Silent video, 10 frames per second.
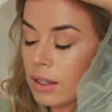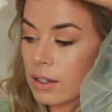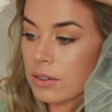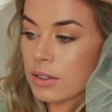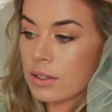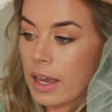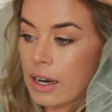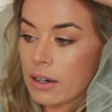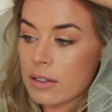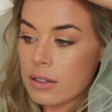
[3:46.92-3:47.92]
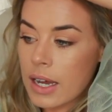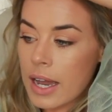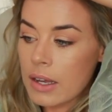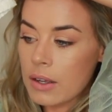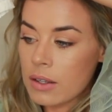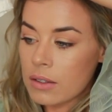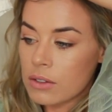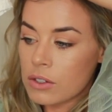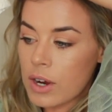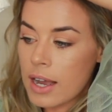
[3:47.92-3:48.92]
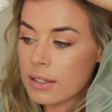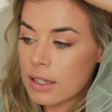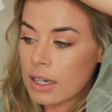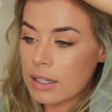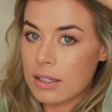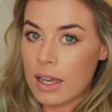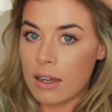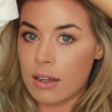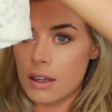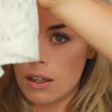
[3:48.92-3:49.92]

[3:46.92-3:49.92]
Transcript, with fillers: little skater style dress and it's like